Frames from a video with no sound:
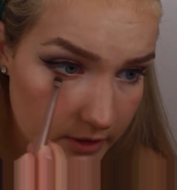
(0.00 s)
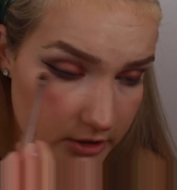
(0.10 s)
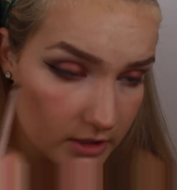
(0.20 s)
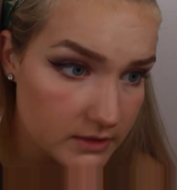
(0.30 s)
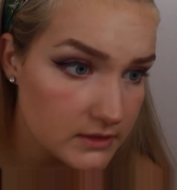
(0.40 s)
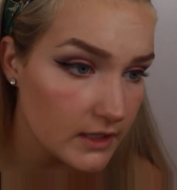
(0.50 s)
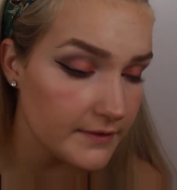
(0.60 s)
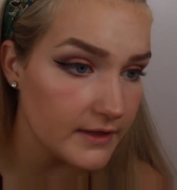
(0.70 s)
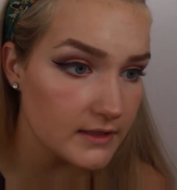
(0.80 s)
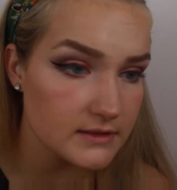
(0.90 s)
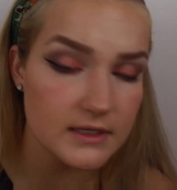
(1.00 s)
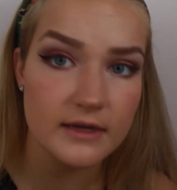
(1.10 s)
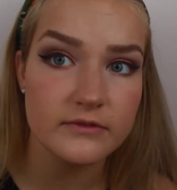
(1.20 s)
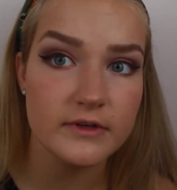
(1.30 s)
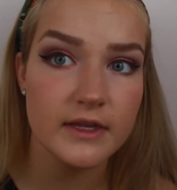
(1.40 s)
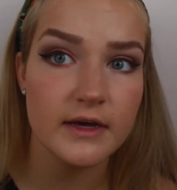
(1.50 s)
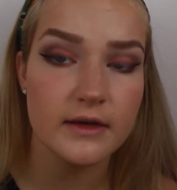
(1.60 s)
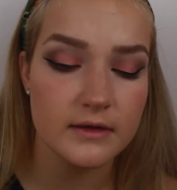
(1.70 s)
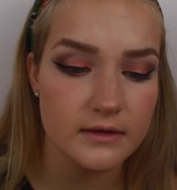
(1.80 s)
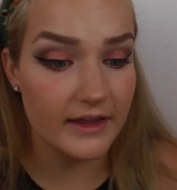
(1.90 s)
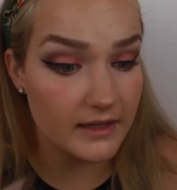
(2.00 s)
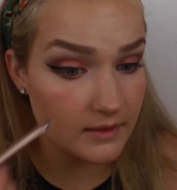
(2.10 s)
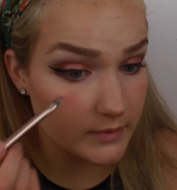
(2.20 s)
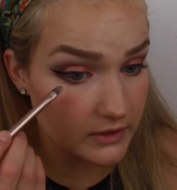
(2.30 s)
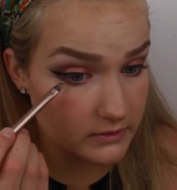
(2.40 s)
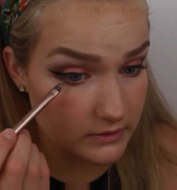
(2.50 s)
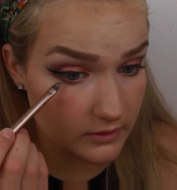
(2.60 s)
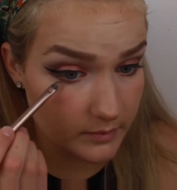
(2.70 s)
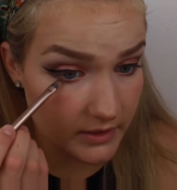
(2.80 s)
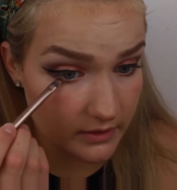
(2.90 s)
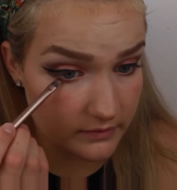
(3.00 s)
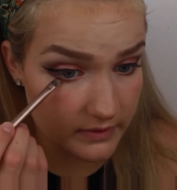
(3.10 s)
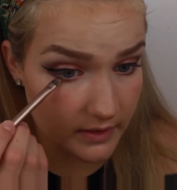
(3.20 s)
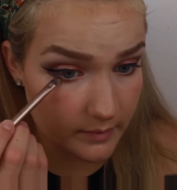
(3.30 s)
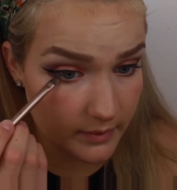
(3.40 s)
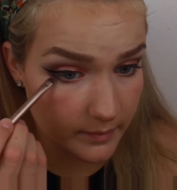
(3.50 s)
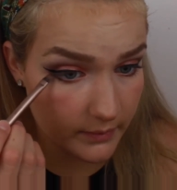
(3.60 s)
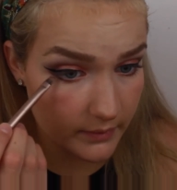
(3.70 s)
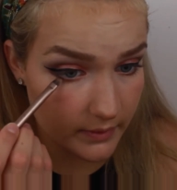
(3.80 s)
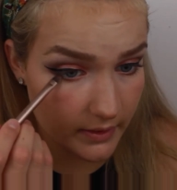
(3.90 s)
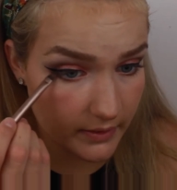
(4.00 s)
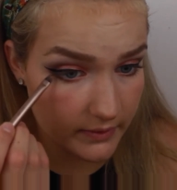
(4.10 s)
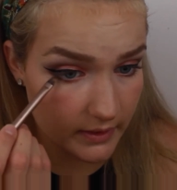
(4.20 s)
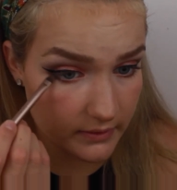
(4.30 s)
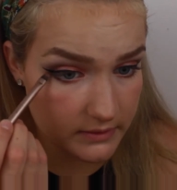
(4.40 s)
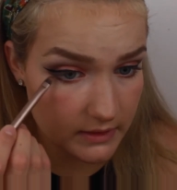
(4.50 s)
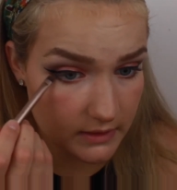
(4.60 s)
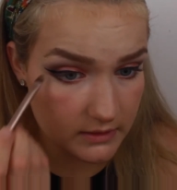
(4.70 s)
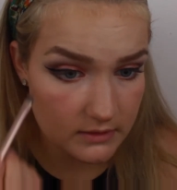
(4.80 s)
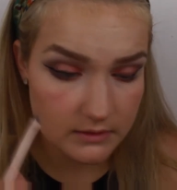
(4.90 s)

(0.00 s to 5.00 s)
Just on the inside for that. And I'm going to use a little bit of that purple on the outside.